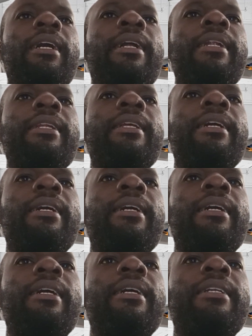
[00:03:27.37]
and
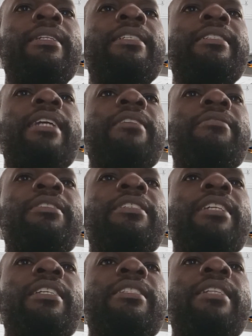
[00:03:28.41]
design
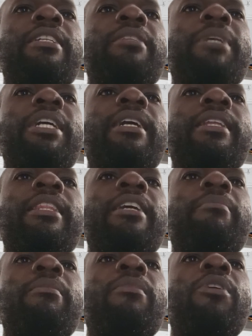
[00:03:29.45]
features that make
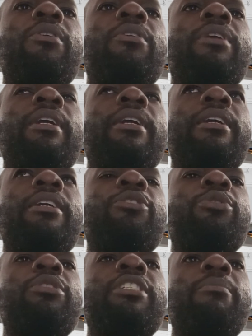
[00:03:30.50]
them more
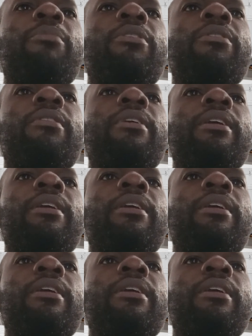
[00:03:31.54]
suitable